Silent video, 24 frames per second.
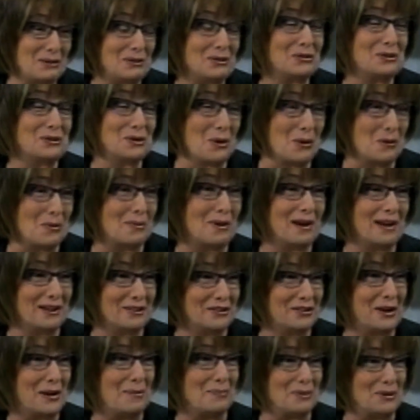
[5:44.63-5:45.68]
Thank you so
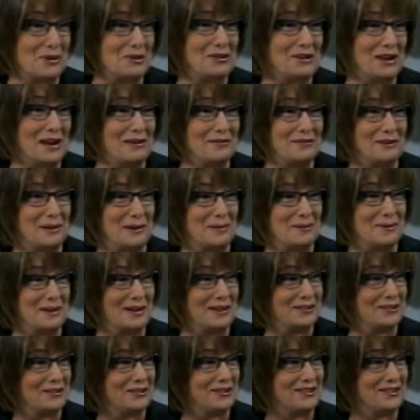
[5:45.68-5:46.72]
much. I appreciate it very much.